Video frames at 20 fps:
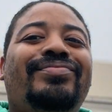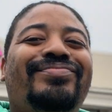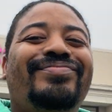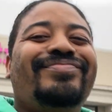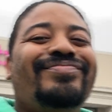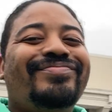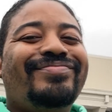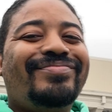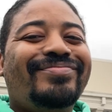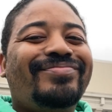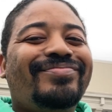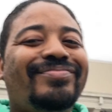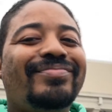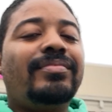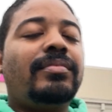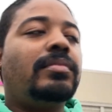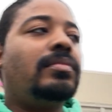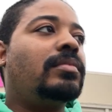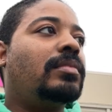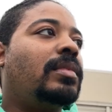Mm.
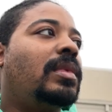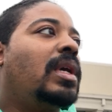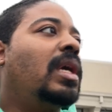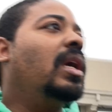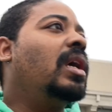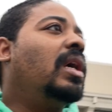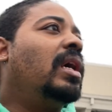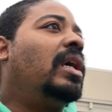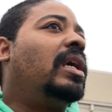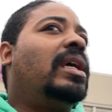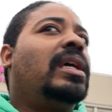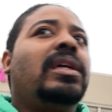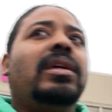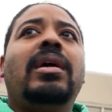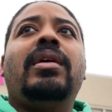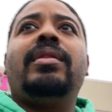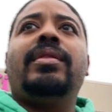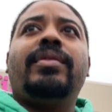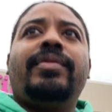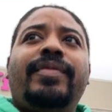
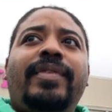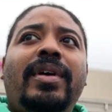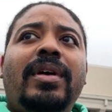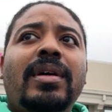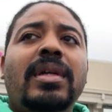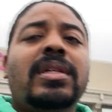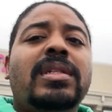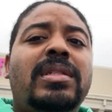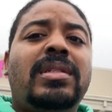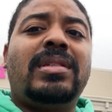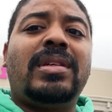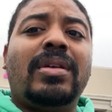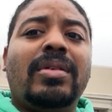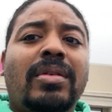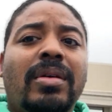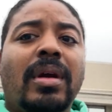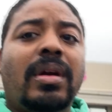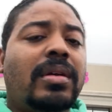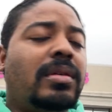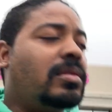Y'all, the fog is so
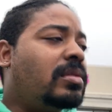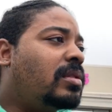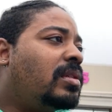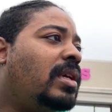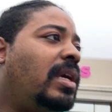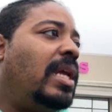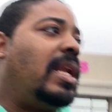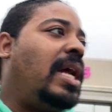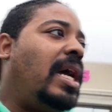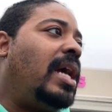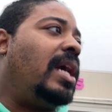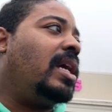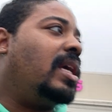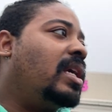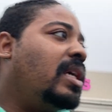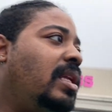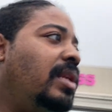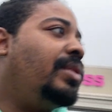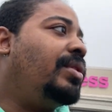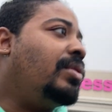gross and I
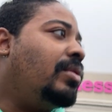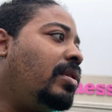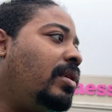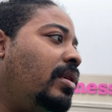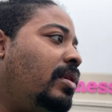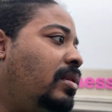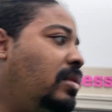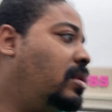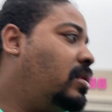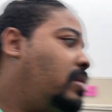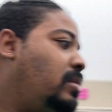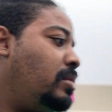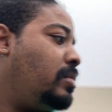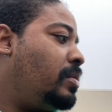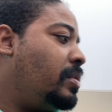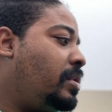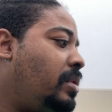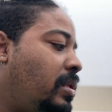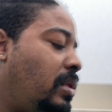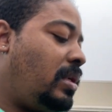cannot deal
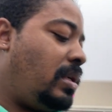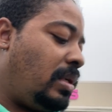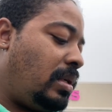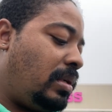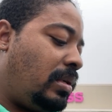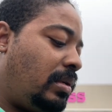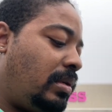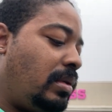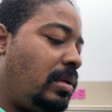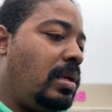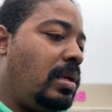with it.